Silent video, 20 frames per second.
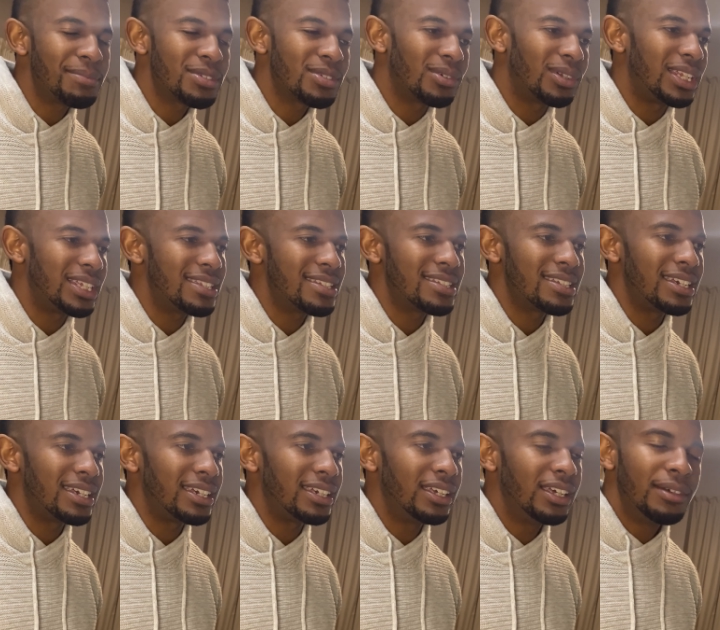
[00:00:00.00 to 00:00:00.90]
So let's
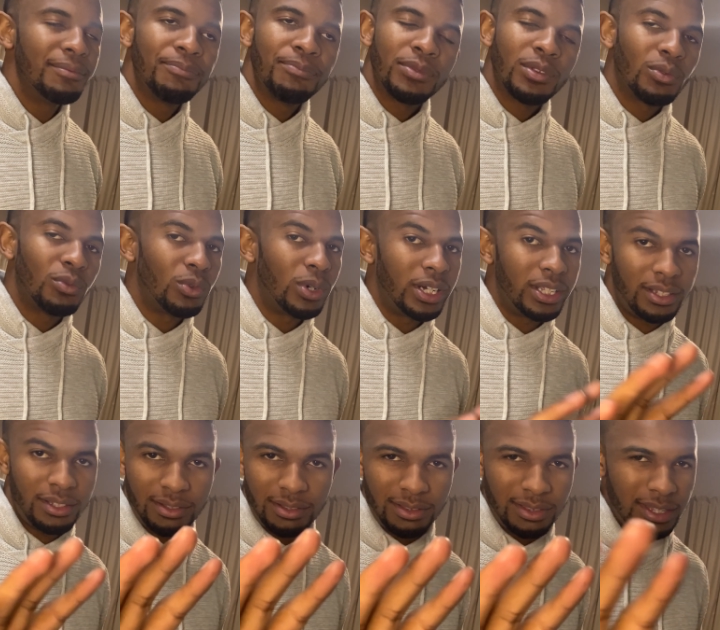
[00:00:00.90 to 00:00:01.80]
say
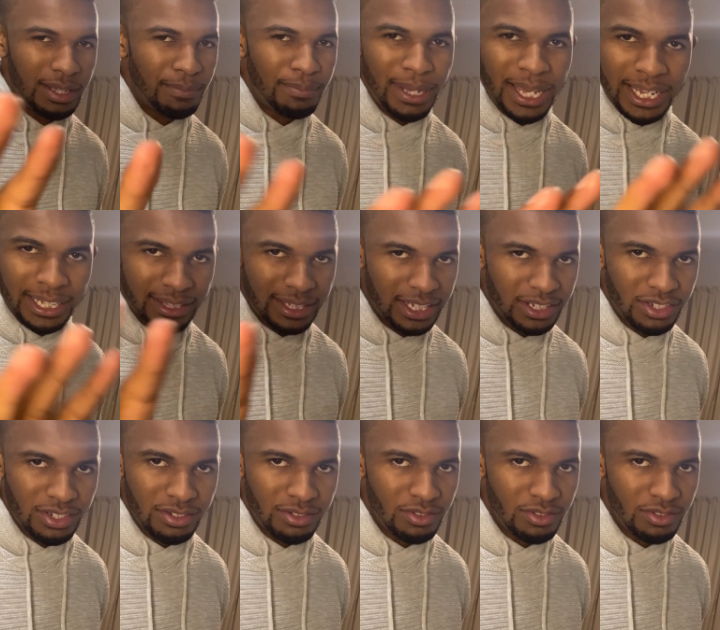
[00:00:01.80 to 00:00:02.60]
what the bank that